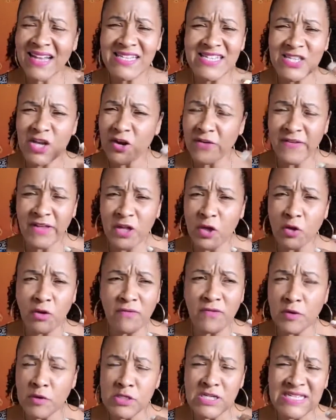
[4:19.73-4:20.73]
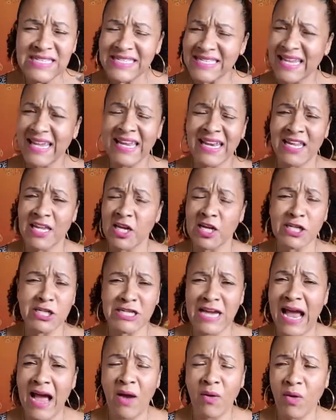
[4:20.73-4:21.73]
serving you if you just singing in your
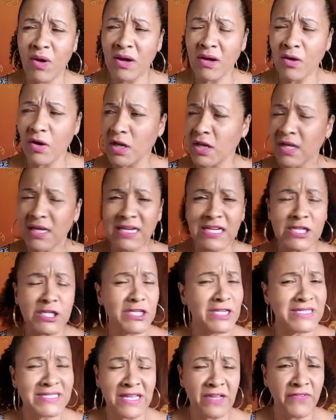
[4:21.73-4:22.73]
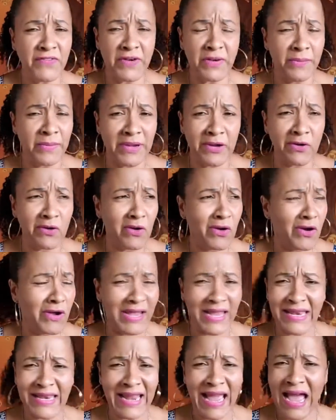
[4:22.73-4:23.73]
shower or looking at yourself in the mirror or
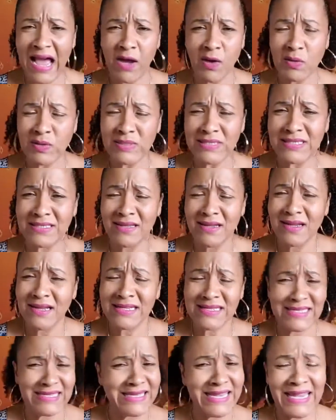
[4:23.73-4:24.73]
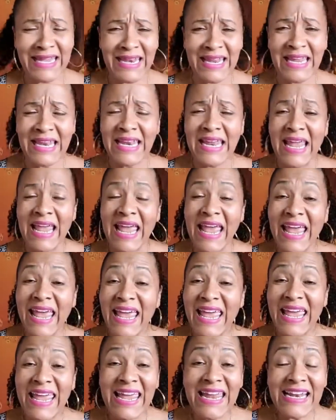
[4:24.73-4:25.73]
in the house singing it.
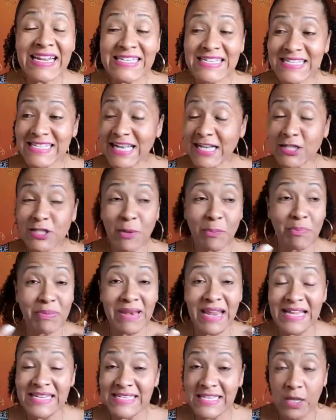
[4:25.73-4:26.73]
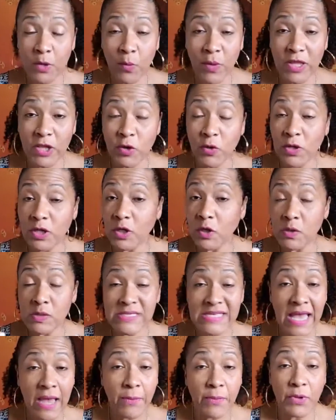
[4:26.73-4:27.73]
It is such a blessing when you
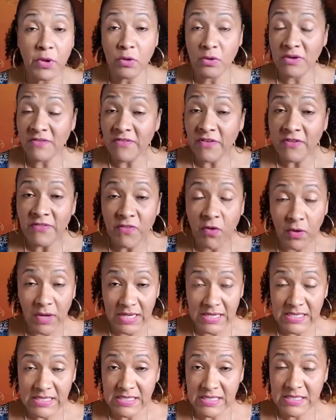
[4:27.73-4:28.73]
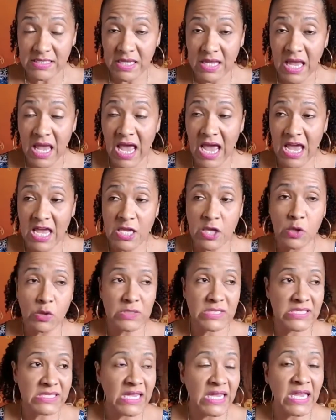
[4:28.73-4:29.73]
use that beautiful voice and you
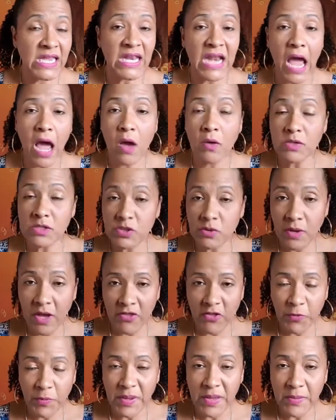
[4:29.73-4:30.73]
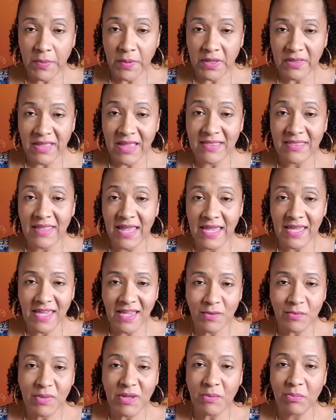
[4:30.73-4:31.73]
sing it out to other people that they
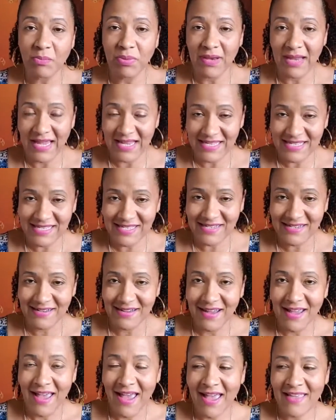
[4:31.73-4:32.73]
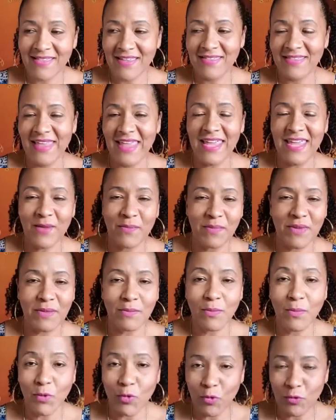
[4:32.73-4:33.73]
can be blessed and that they can be
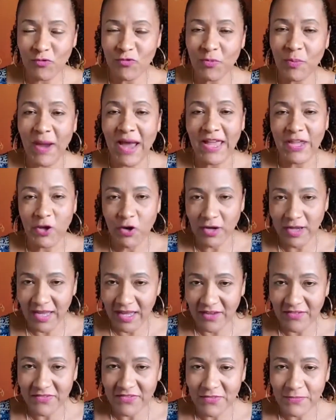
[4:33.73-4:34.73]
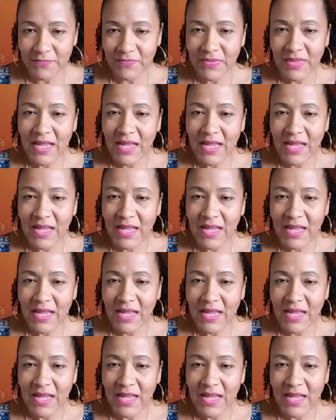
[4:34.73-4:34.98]
moved by your gift.